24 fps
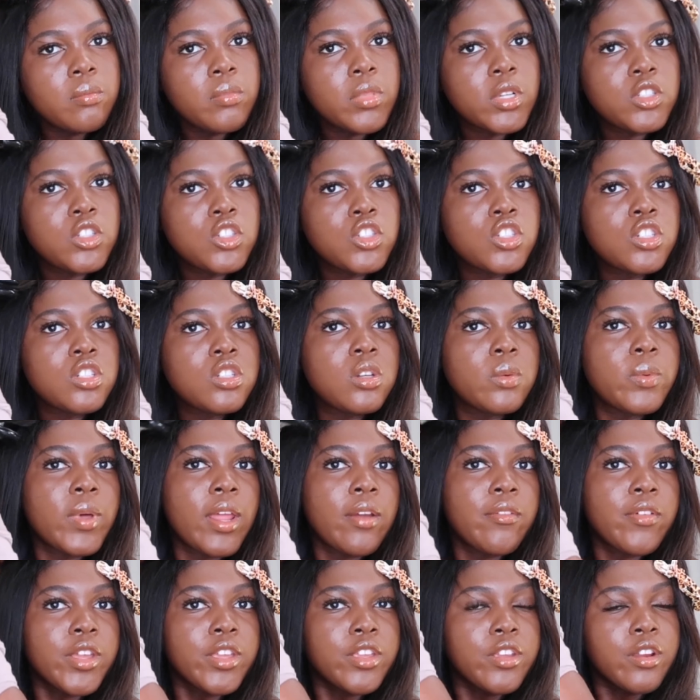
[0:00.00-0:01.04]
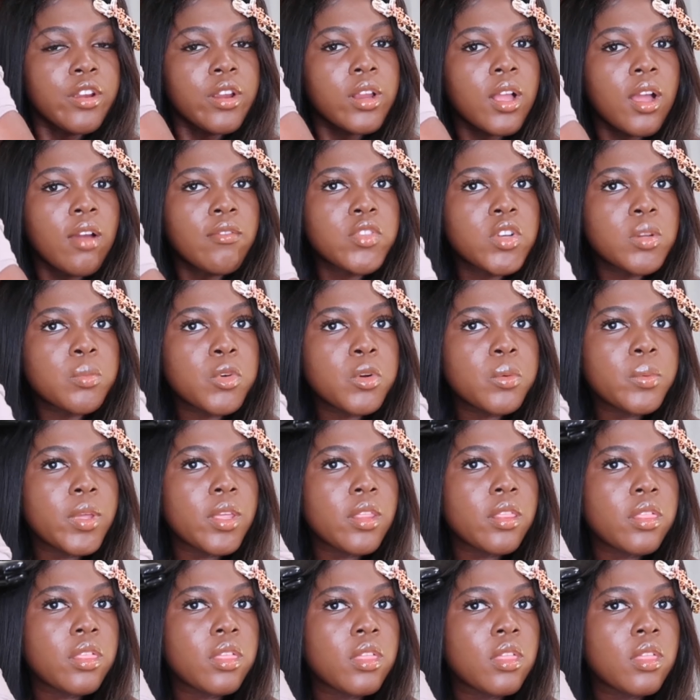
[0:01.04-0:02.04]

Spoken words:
but you should do whatever you're comfortable with.